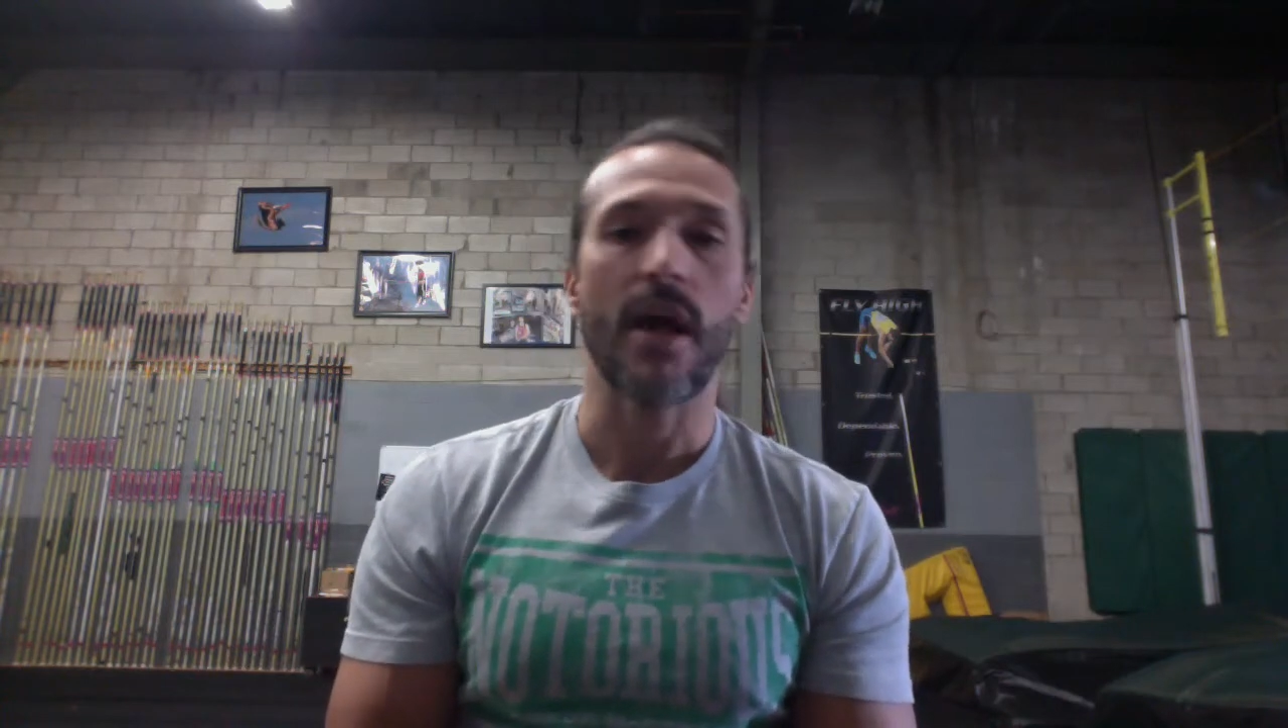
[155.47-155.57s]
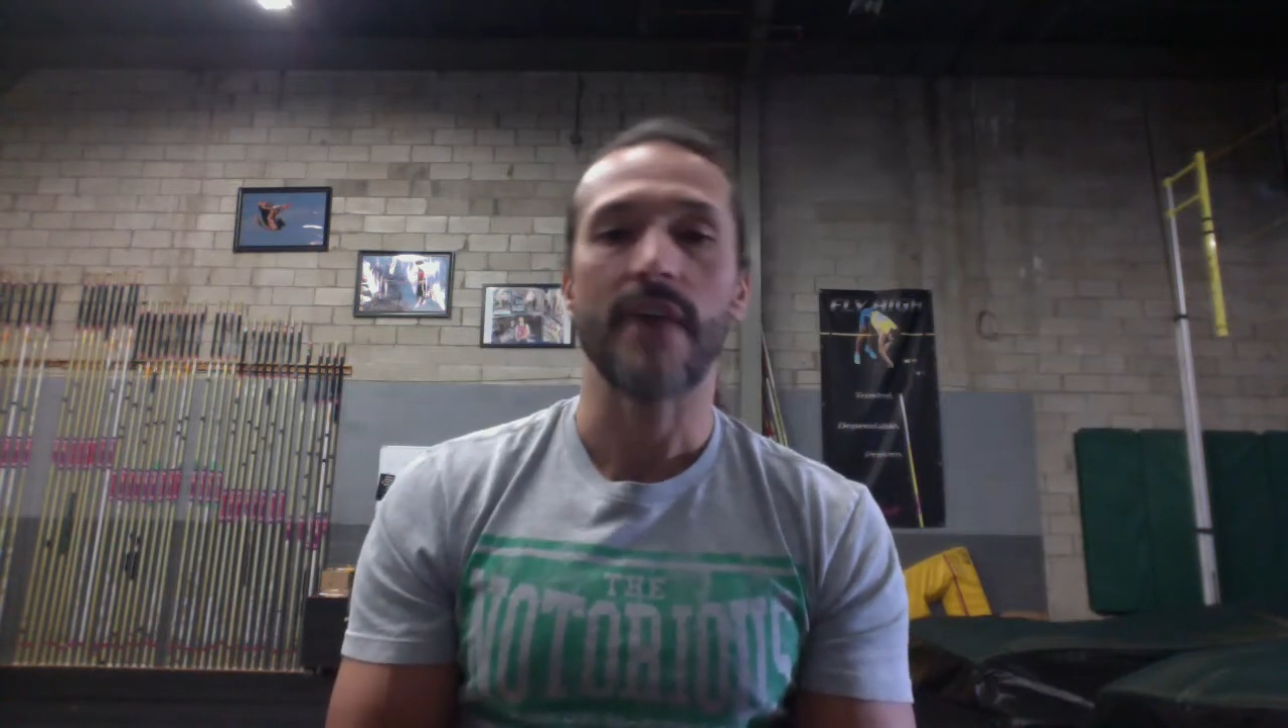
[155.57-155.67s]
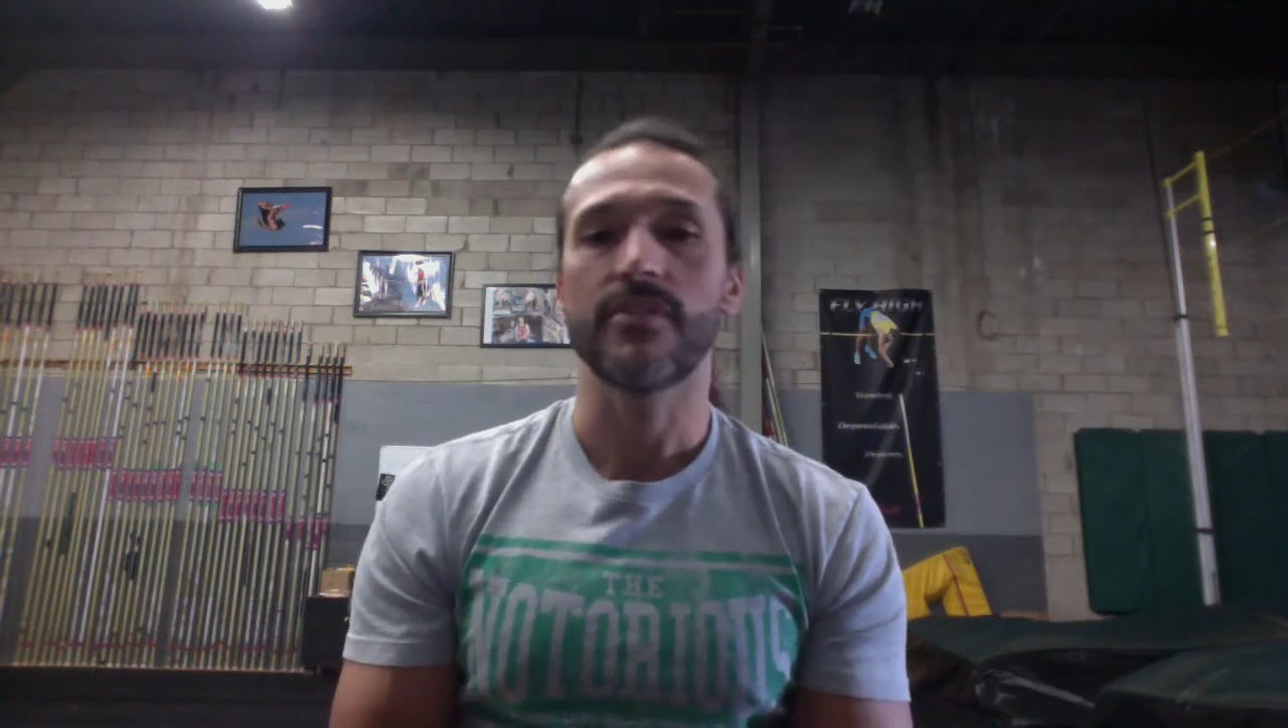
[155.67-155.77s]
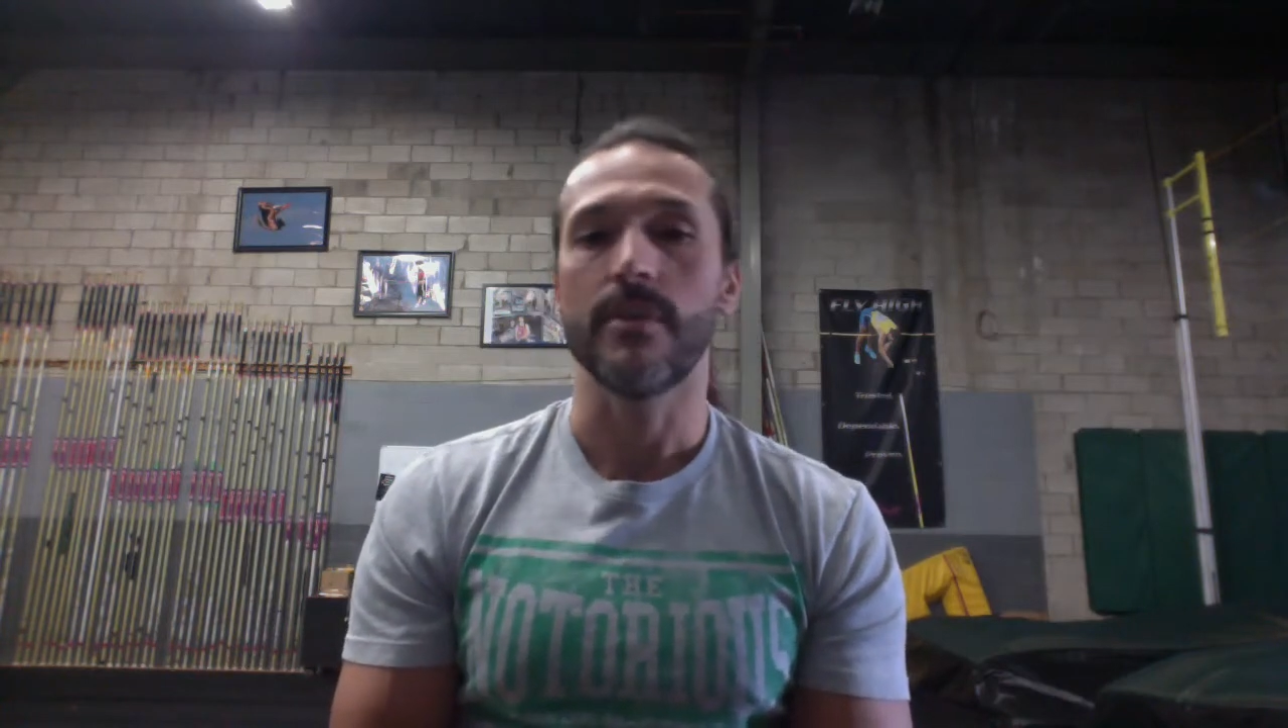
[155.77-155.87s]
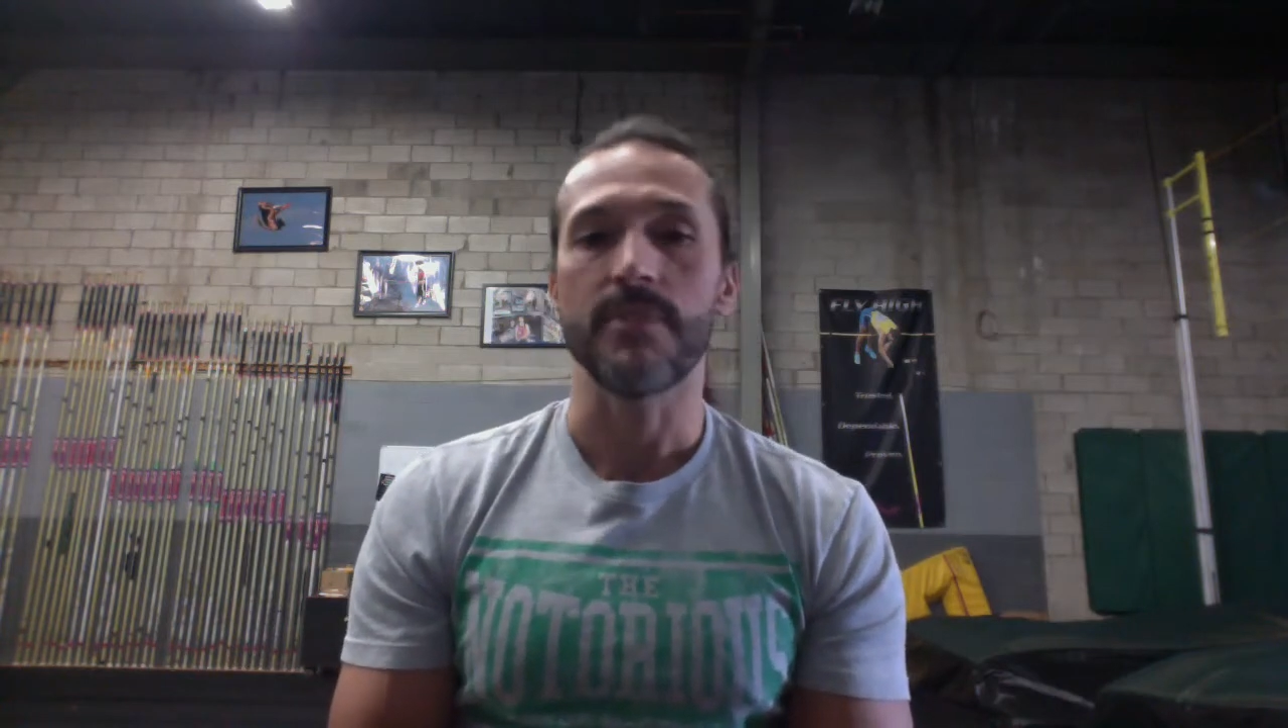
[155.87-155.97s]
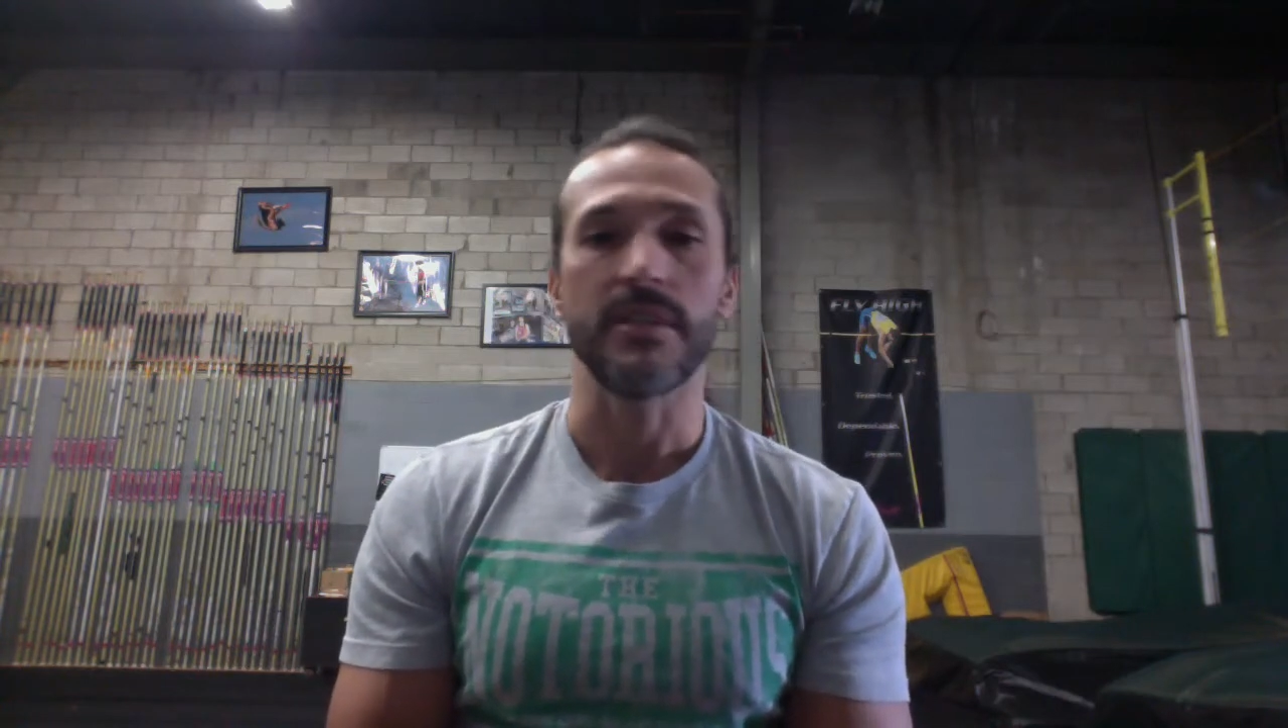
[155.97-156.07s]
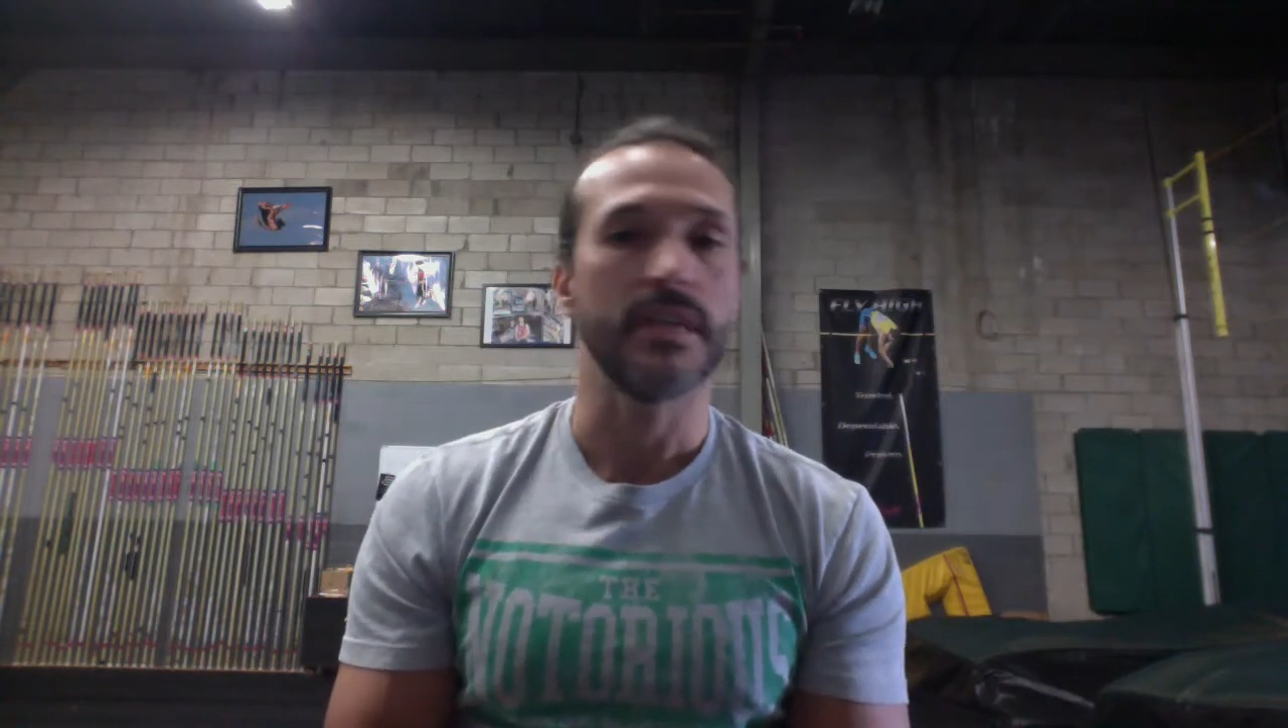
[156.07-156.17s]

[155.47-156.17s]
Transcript: have something